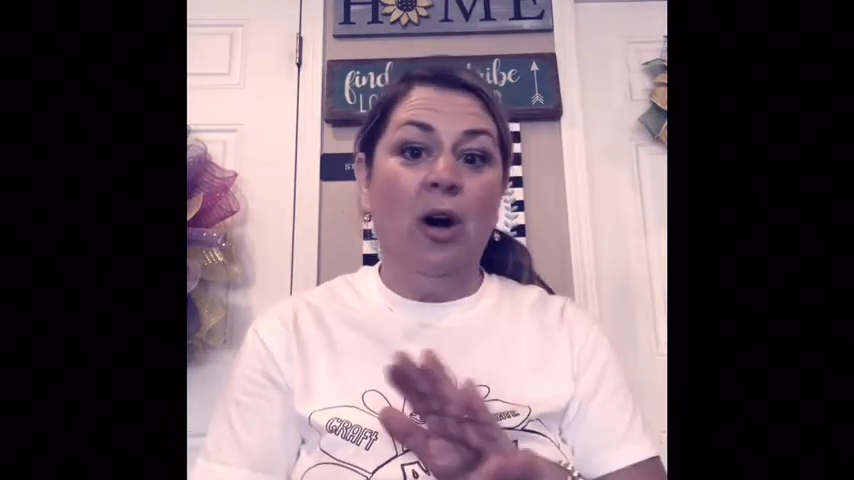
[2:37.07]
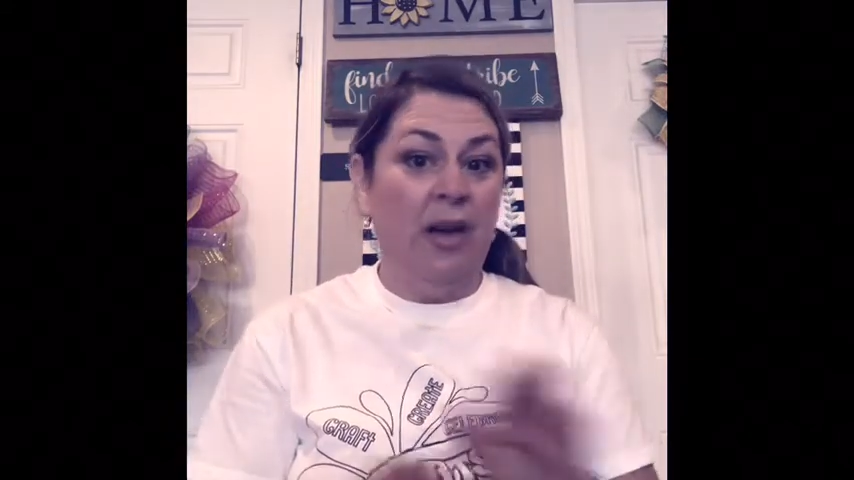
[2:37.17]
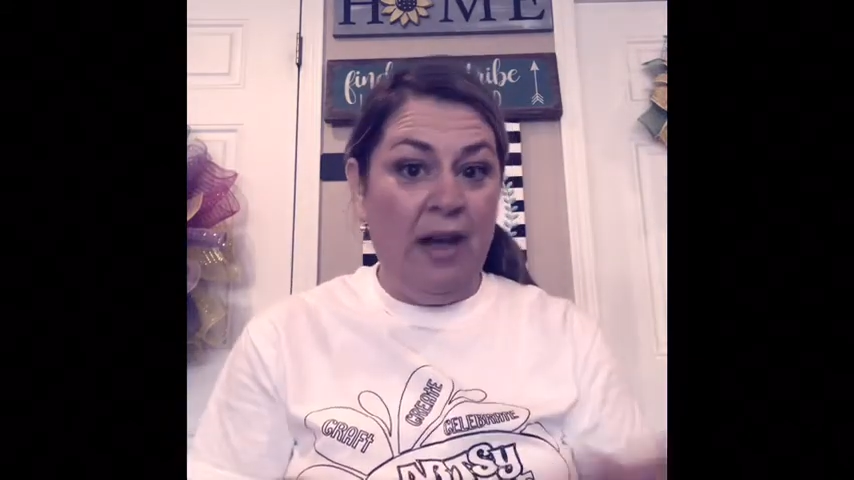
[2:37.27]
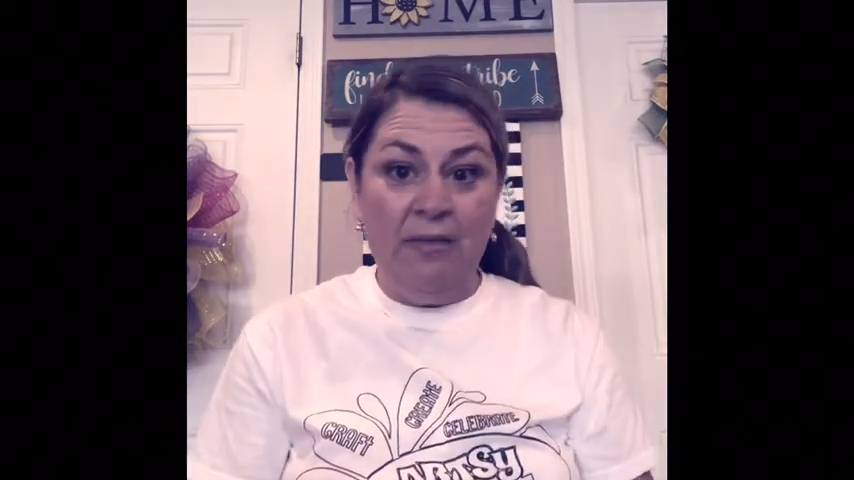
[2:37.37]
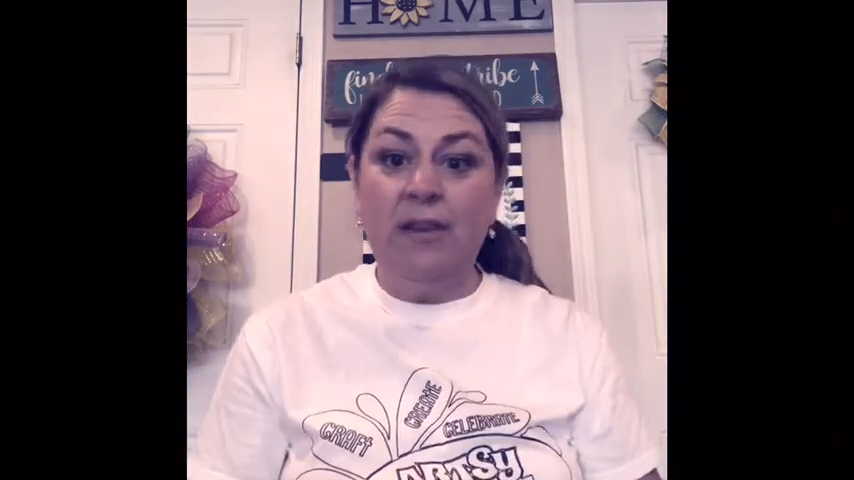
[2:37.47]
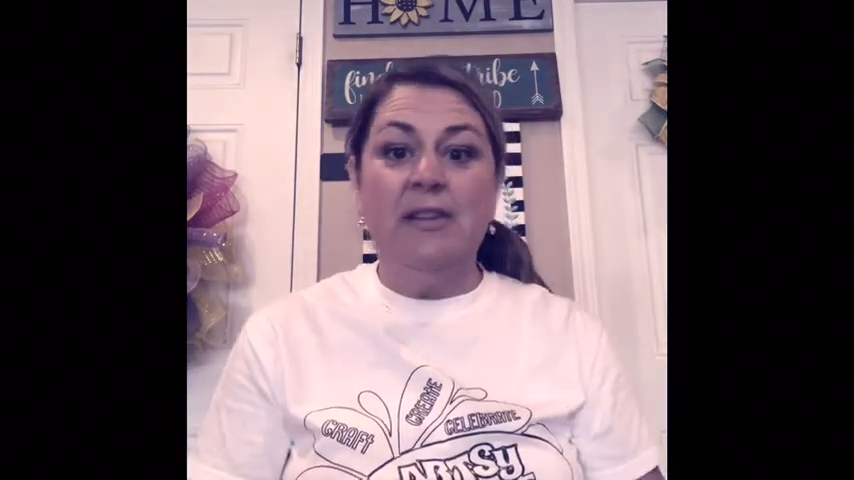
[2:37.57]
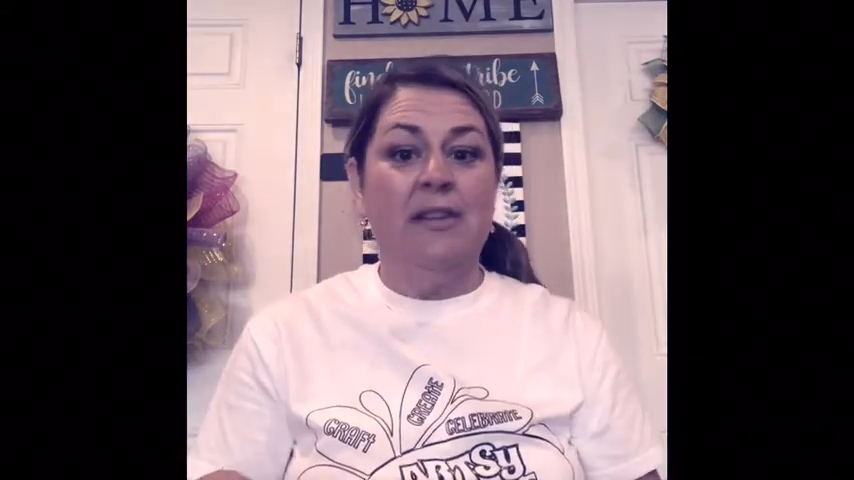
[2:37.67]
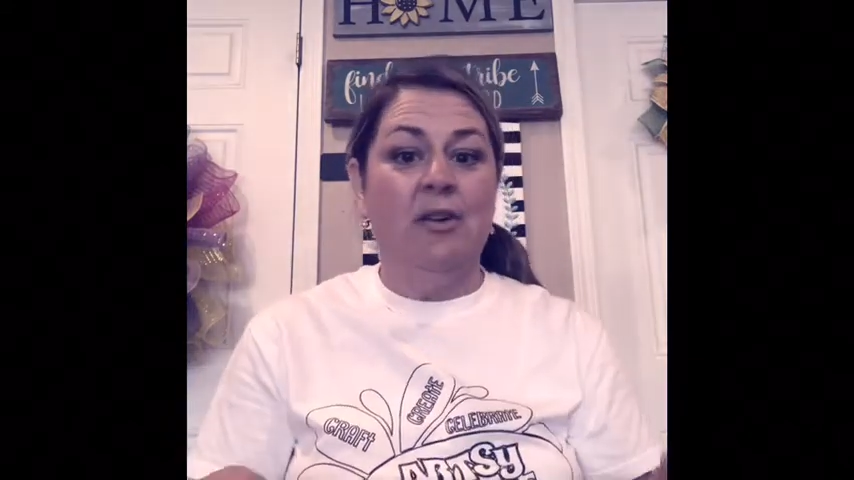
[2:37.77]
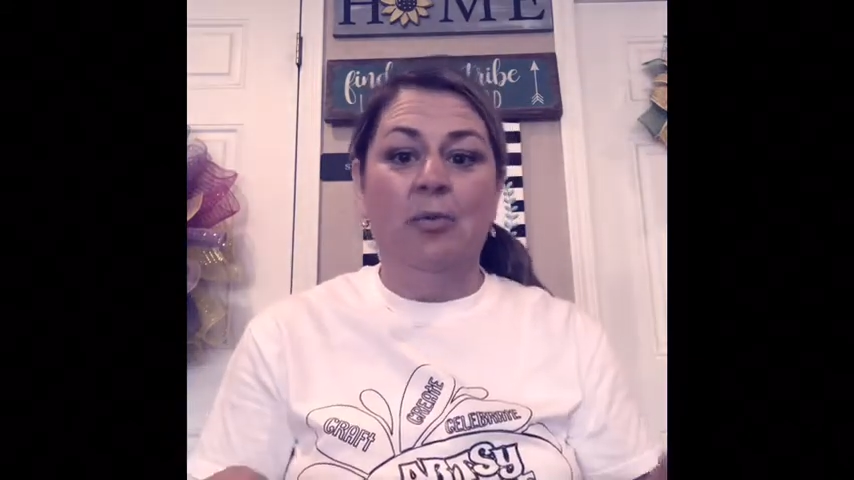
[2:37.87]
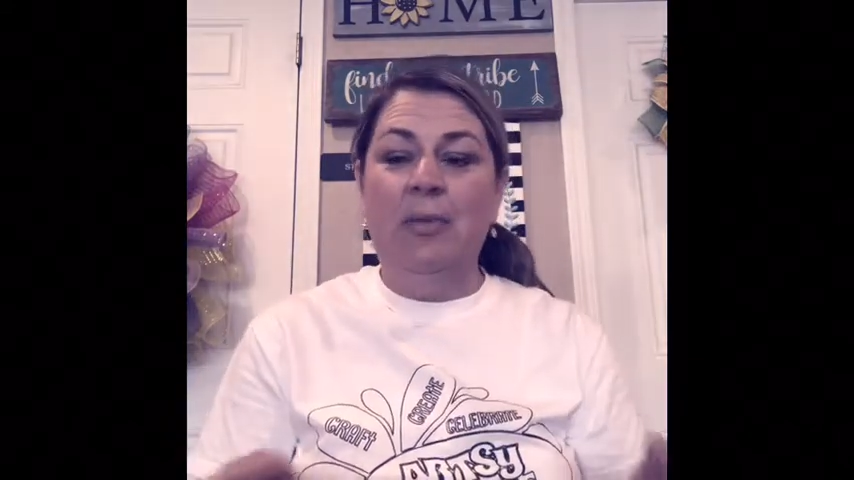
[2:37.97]
on every
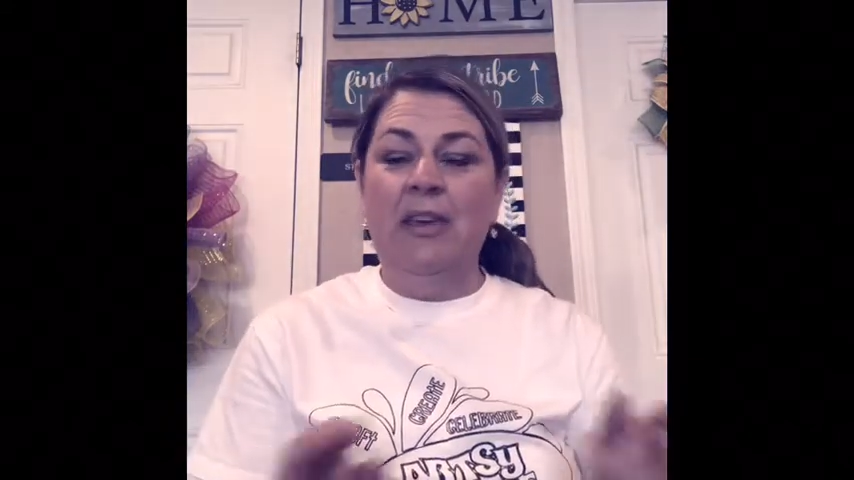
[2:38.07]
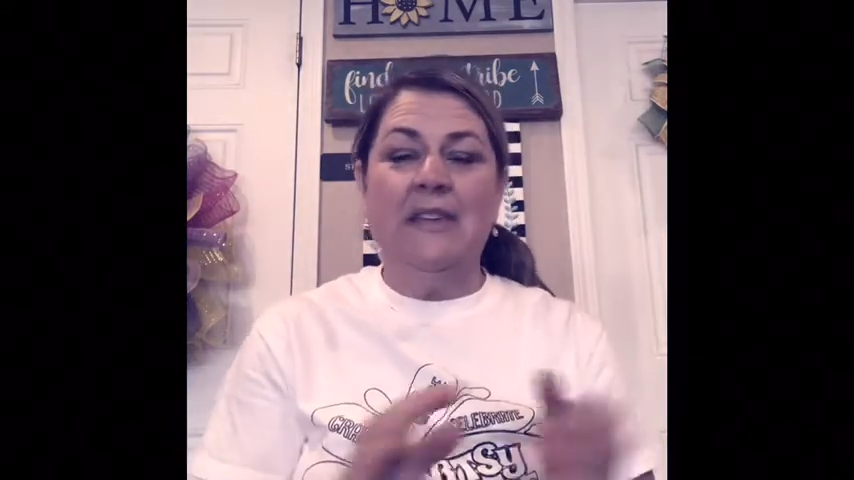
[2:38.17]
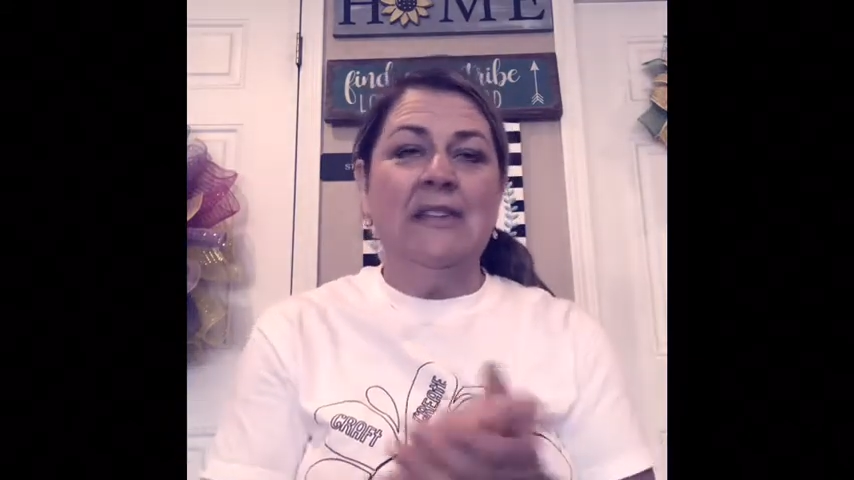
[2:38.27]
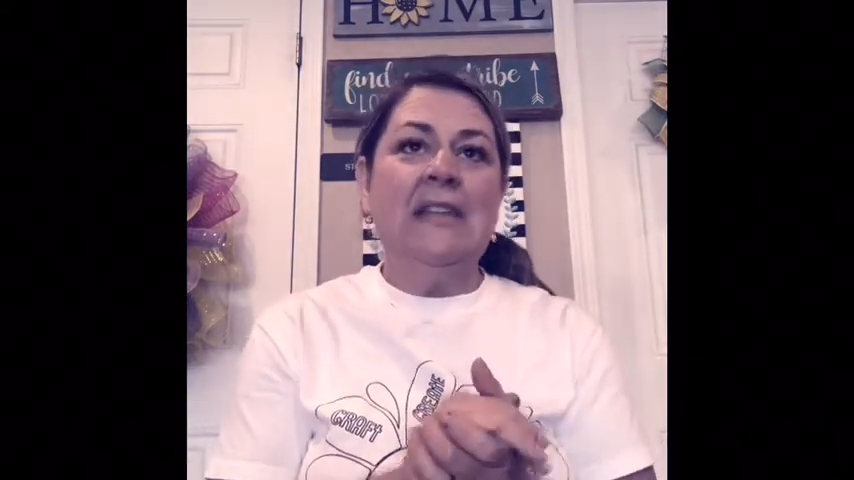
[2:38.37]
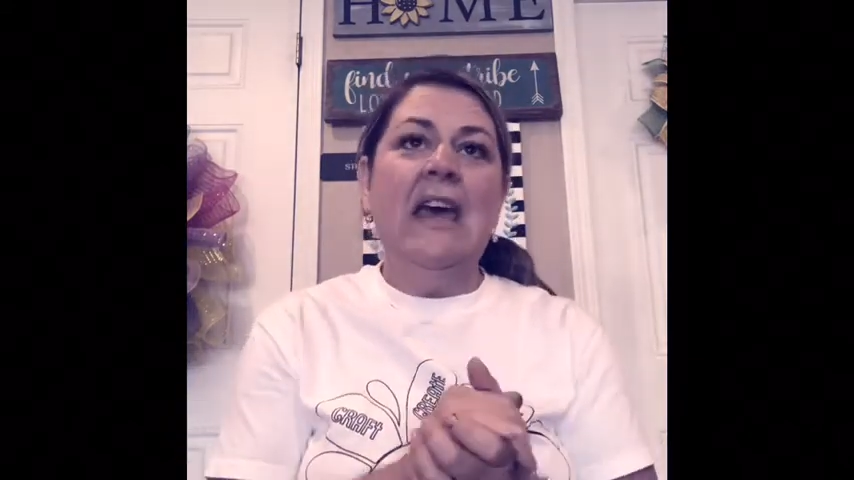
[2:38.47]
single piece.